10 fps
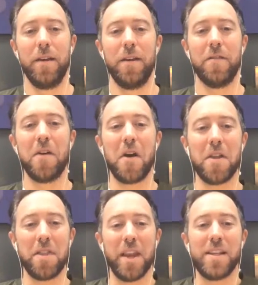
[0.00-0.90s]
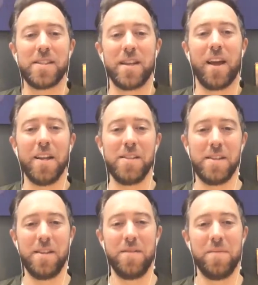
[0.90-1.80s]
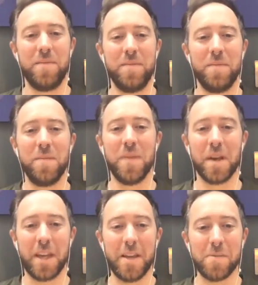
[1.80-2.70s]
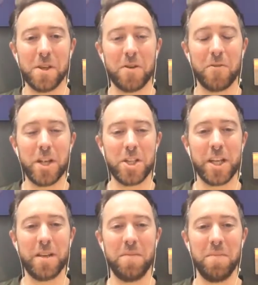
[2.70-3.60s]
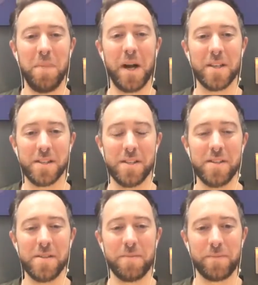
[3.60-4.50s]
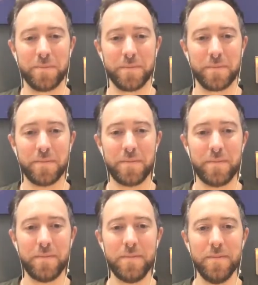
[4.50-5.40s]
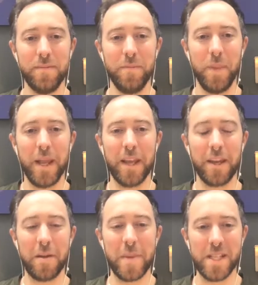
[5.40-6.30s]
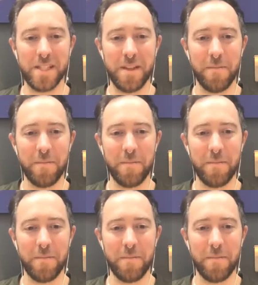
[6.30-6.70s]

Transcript: very thin slice that keeps on rushing past us. Blink and you miss it.